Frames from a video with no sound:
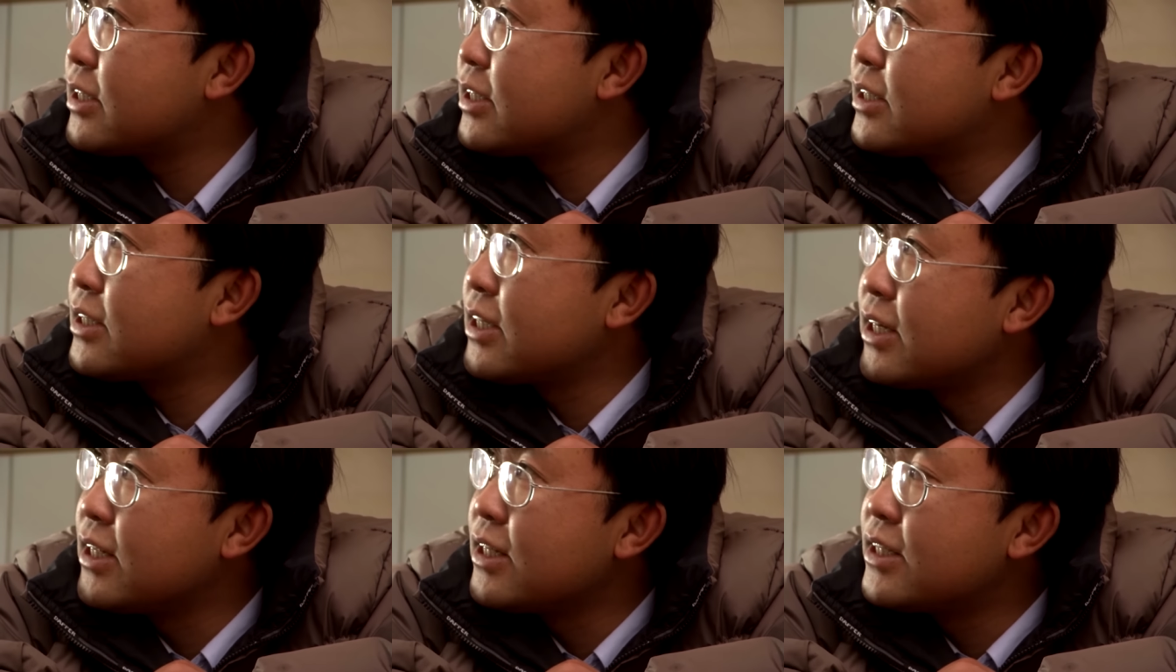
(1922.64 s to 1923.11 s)

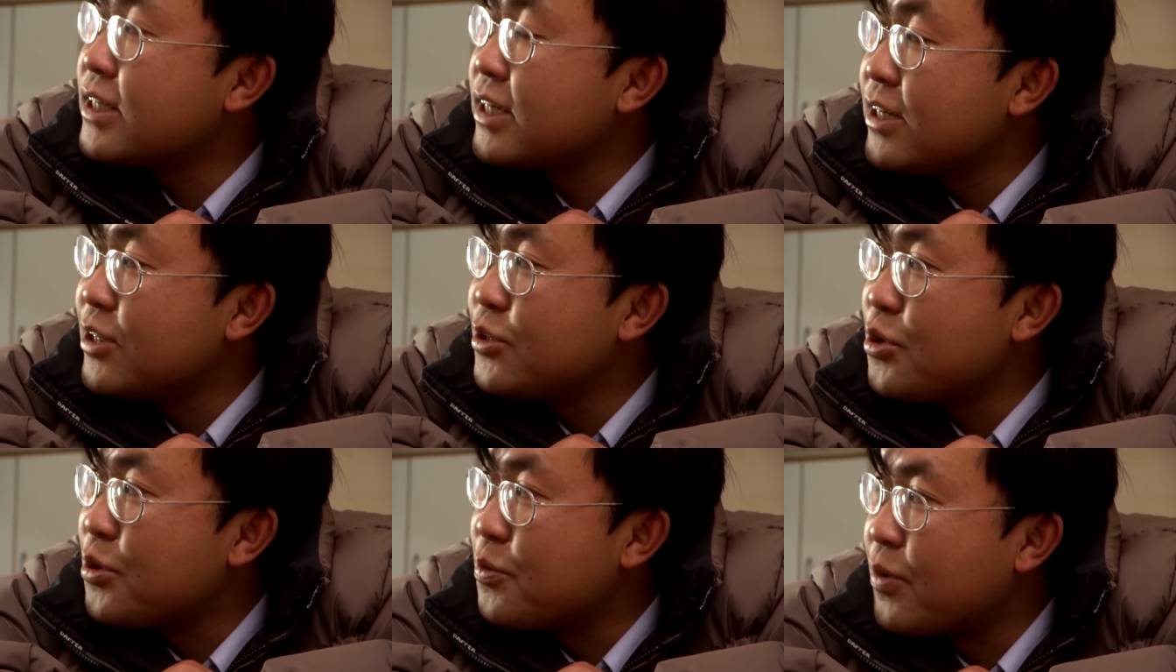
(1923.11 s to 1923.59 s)
The
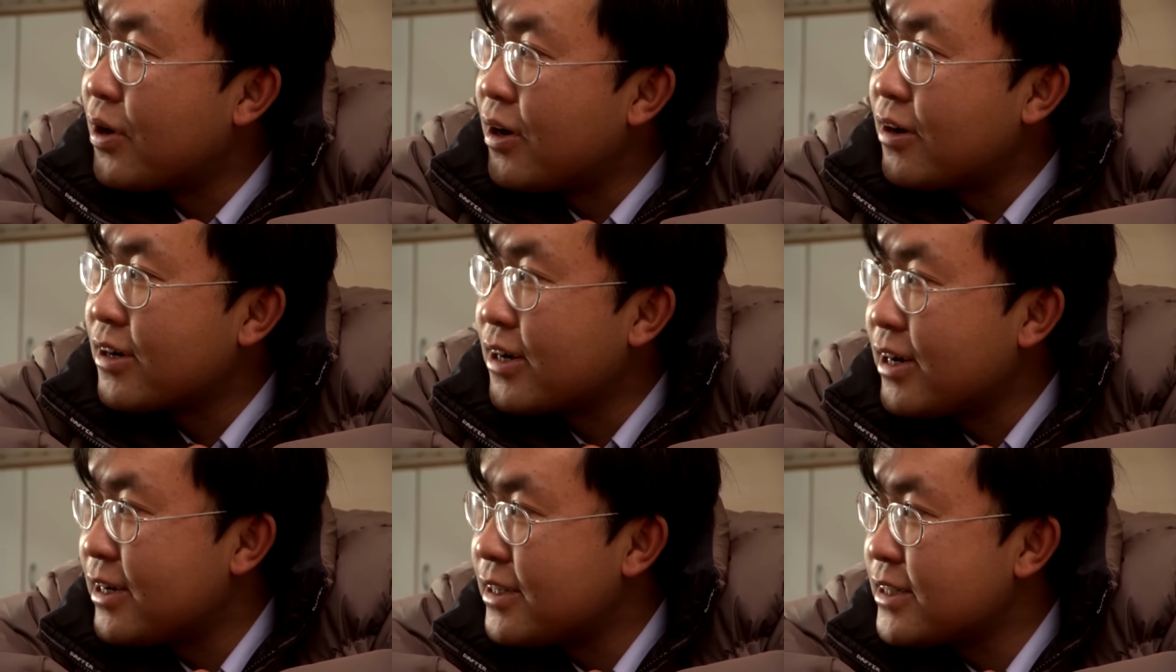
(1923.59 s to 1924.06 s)
twin boys are
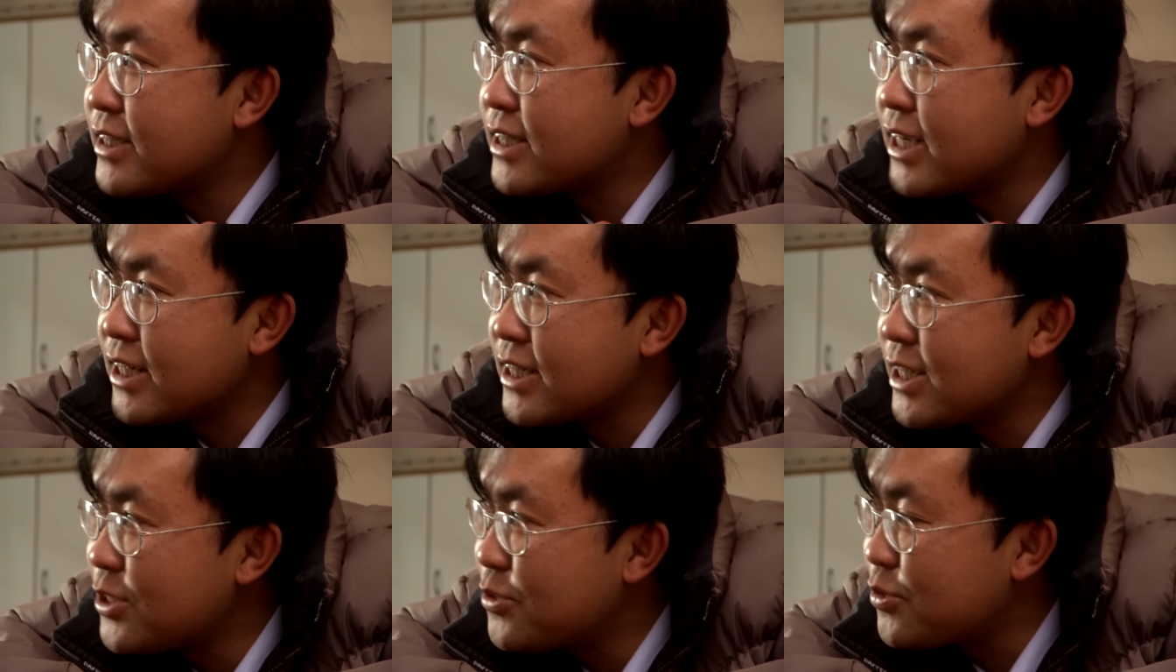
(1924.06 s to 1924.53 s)
growing at
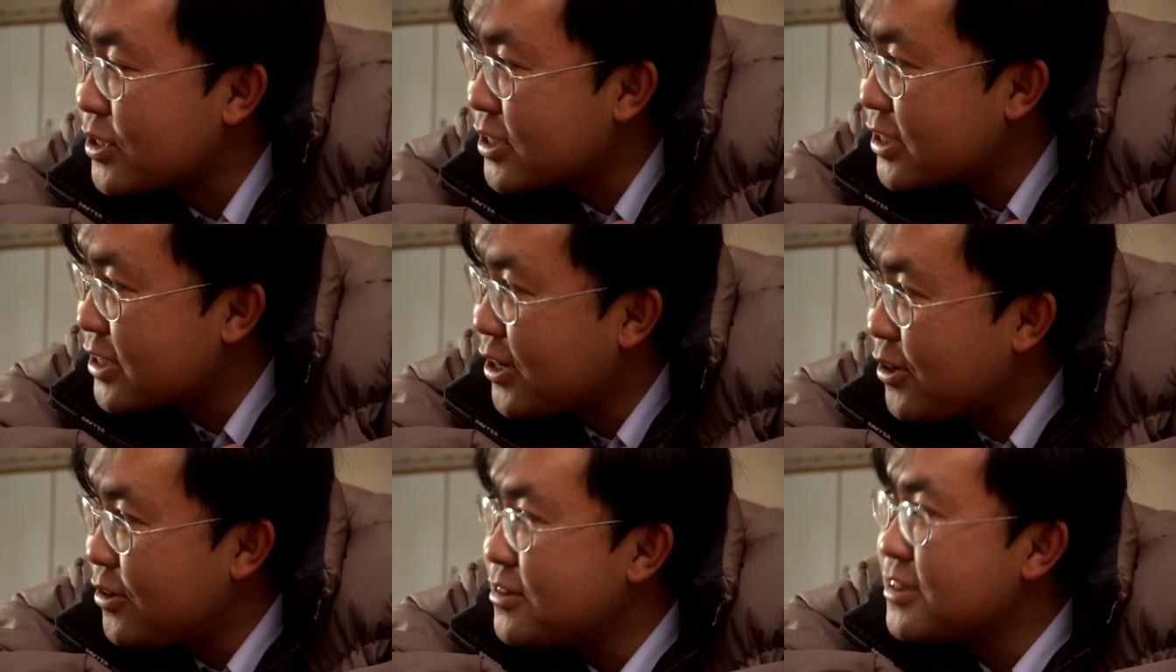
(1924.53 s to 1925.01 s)
the same
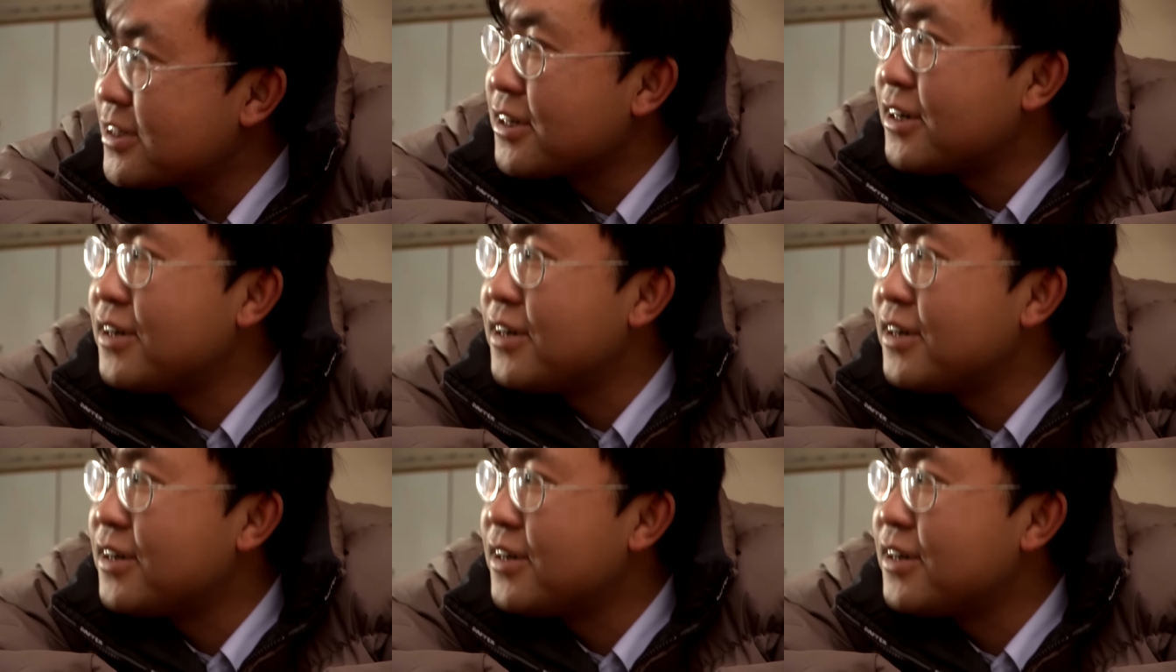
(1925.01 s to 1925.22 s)
speed.